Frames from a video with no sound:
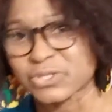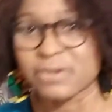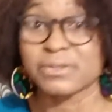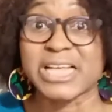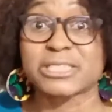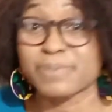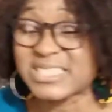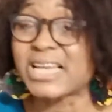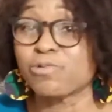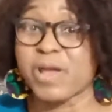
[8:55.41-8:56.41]
or
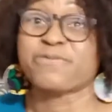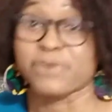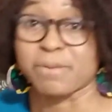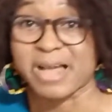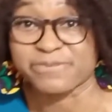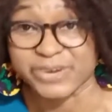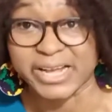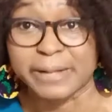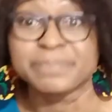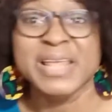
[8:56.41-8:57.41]
especially we from
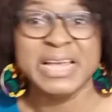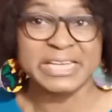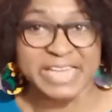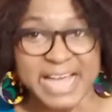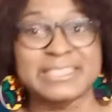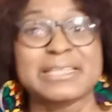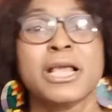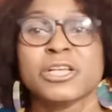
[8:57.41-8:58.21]
Africa. Yes.